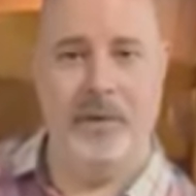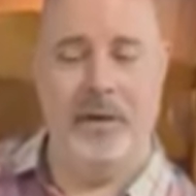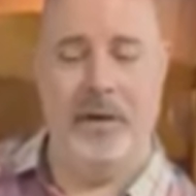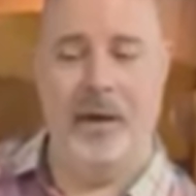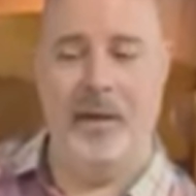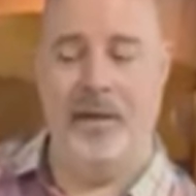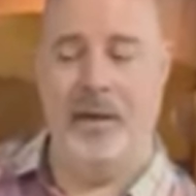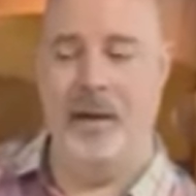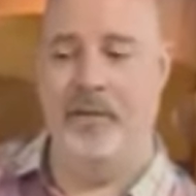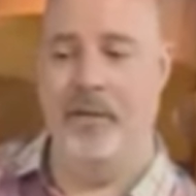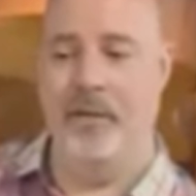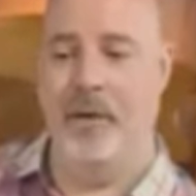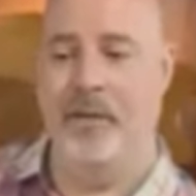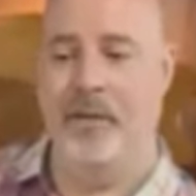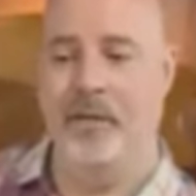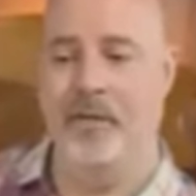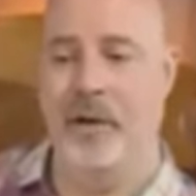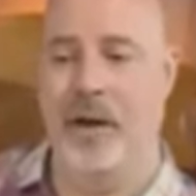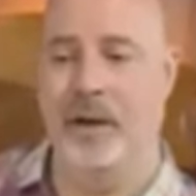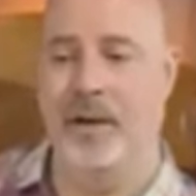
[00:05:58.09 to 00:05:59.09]
And then if you ever
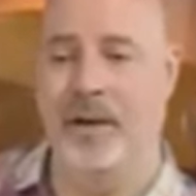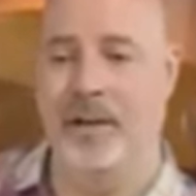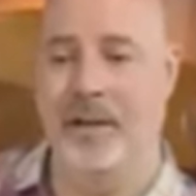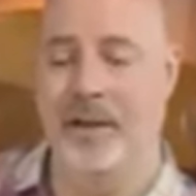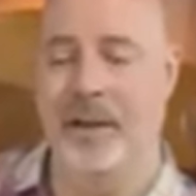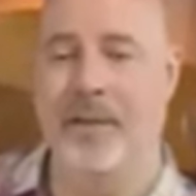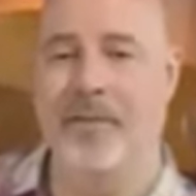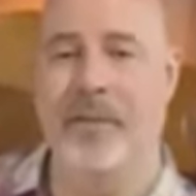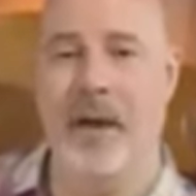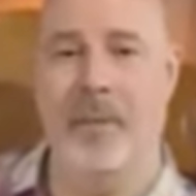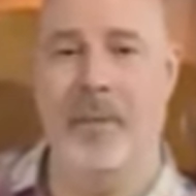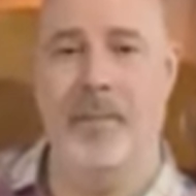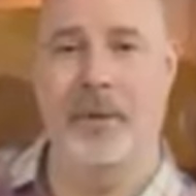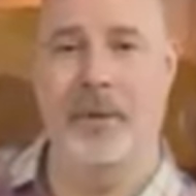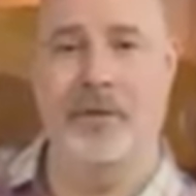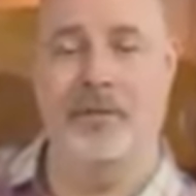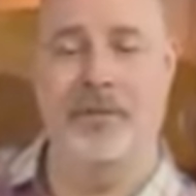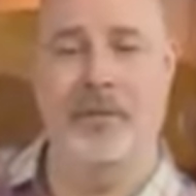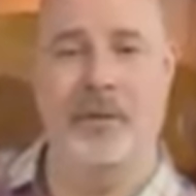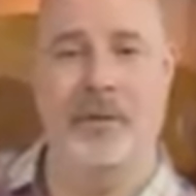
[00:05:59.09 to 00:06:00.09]
tried to leave that
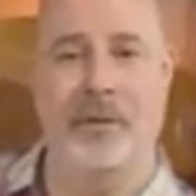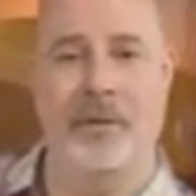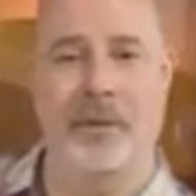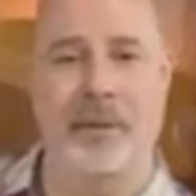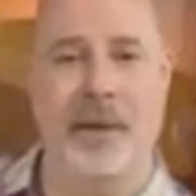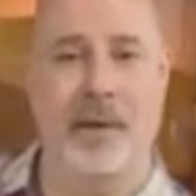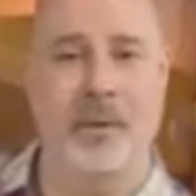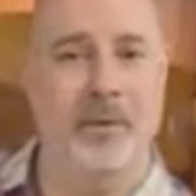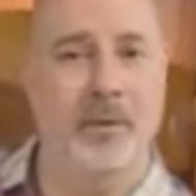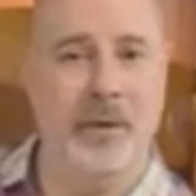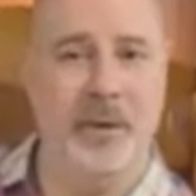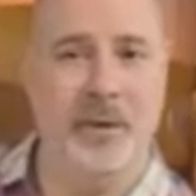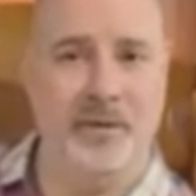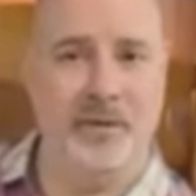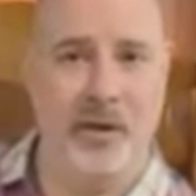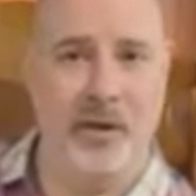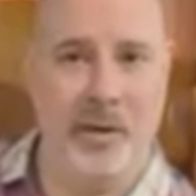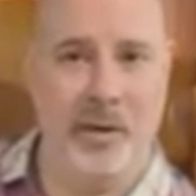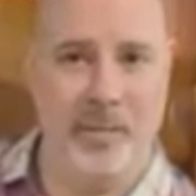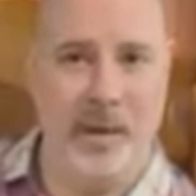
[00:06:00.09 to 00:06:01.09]
ministry, then they'd really
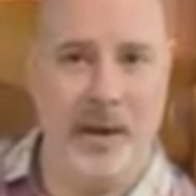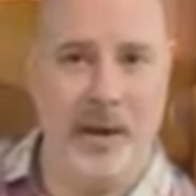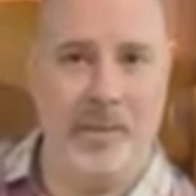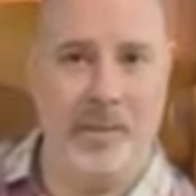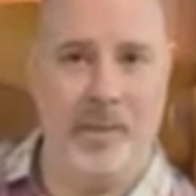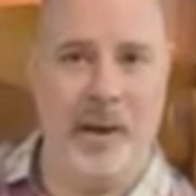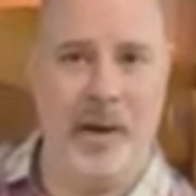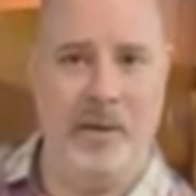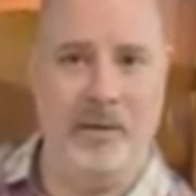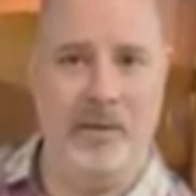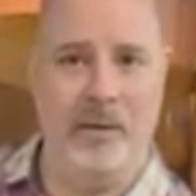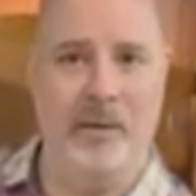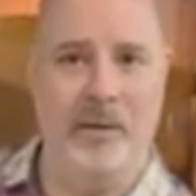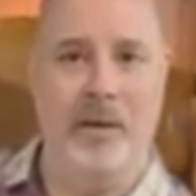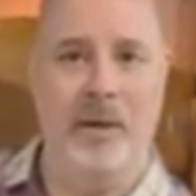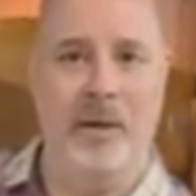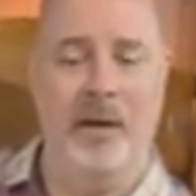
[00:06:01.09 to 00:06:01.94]
talk bad about you